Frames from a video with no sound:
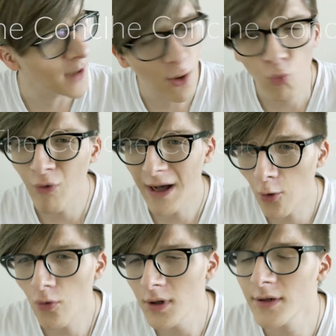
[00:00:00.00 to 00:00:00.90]

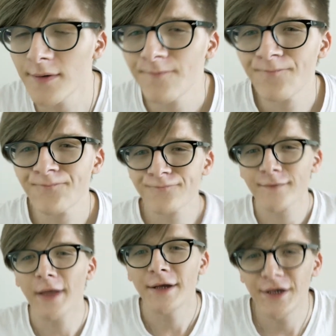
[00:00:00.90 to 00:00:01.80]
Well,
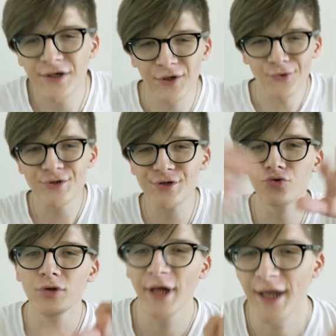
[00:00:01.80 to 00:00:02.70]

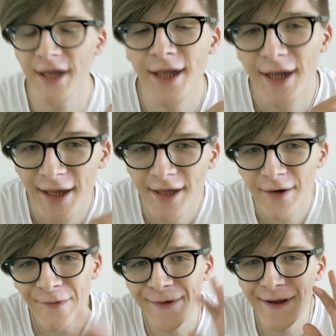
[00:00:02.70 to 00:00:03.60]
usually
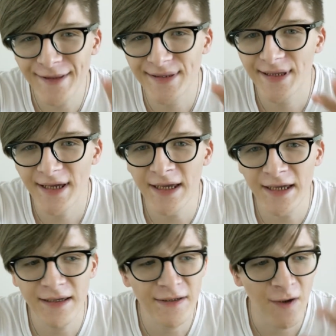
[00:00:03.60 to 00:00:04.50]
when I
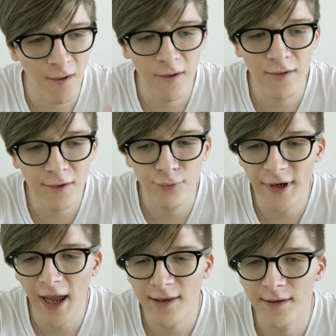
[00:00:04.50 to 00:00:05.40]
see younger
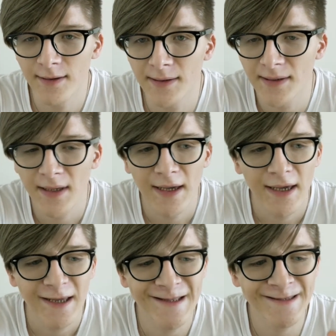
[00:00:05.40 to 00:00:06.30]
creators,
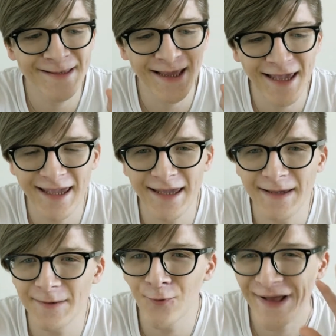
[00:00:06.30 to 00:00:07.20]

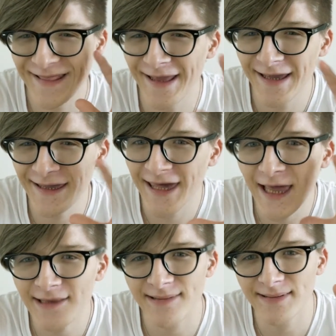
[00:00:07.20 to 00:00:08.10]
when they
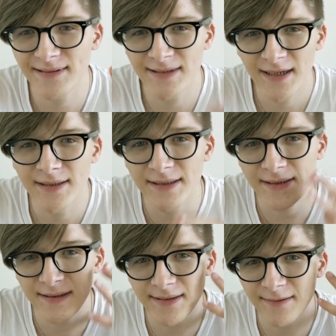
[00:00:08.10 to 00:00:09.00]
get
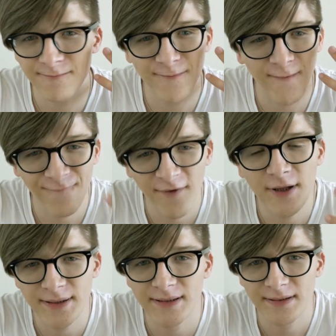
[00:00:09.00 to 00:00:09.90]
these
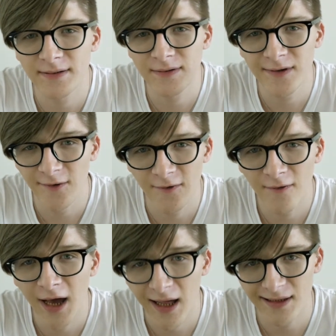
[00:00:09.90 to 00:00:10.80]
first
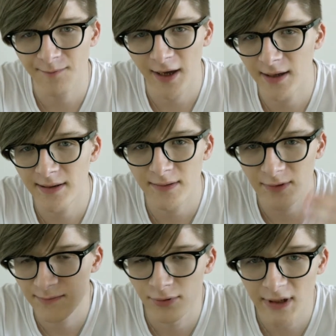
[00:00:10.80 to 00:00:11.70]
2 aspects, so
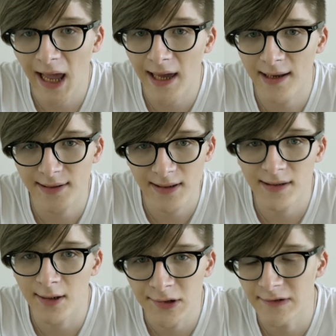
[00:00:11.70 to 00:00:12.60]
the protagonist
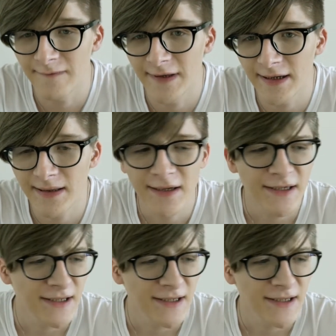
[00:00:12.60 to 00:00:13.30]
and the conflict,